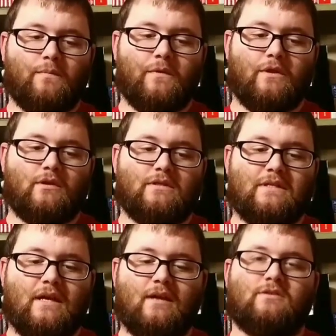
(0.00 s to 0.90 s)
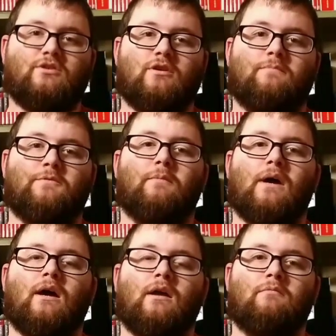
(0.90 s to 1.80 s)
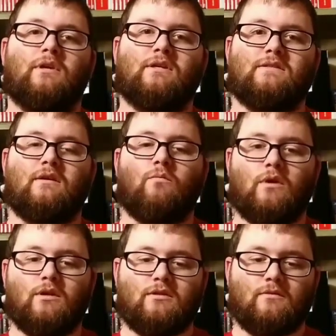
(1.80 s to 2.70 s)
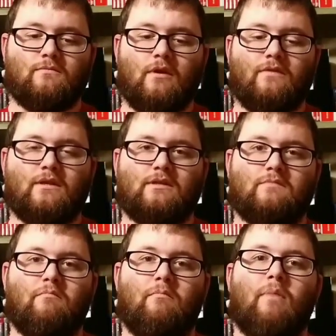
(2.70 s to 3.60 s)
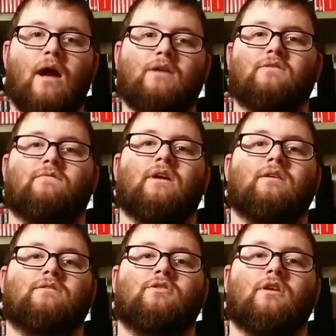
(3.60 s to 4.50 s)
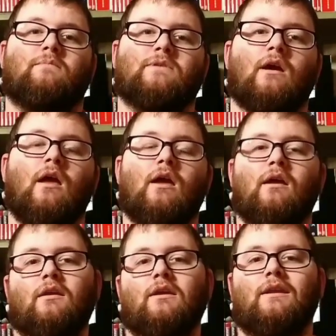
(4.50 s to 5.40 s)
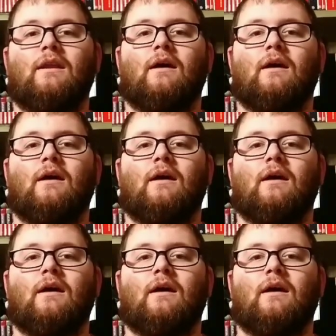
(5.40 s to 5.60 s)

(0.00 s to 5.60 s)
put their test chips behind, because they wanted to run this batch of test chips and get it